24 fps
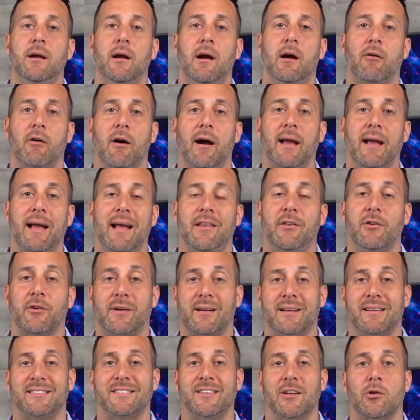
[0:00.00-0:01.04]
right? And they're
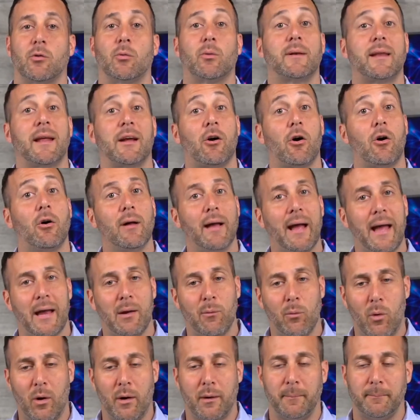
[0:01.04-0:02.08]
considered what they call
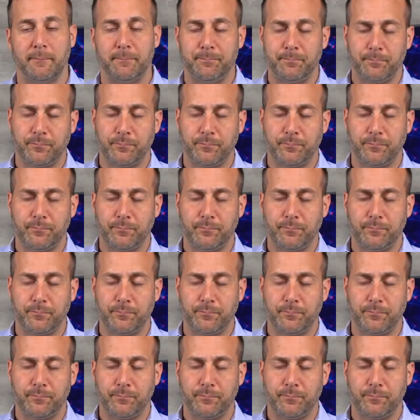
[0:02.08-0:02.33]
A1.